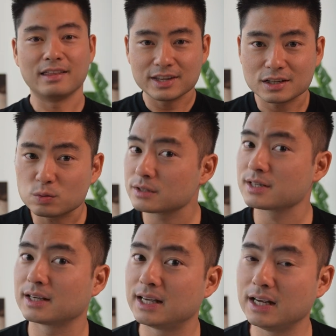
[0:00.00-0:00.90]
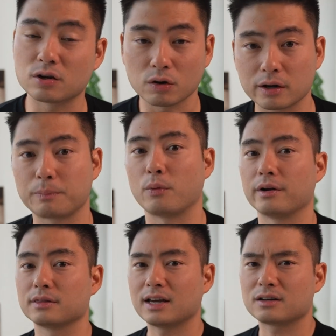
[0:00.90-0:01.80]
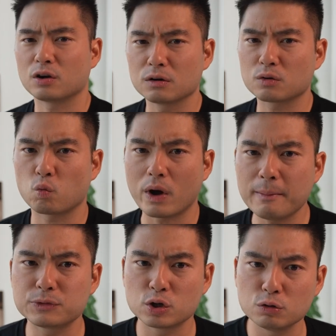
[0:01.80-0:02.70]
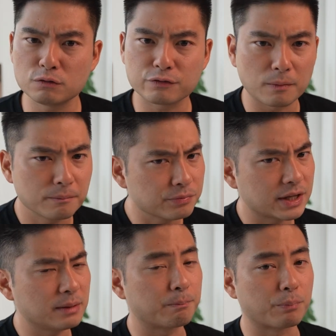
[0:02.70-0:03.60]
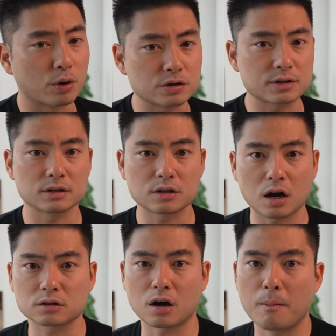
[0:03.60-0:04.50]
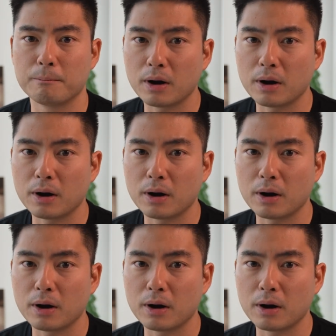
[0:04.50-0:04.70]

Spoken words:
This was the key turning point that turned Web 2 from the burst.com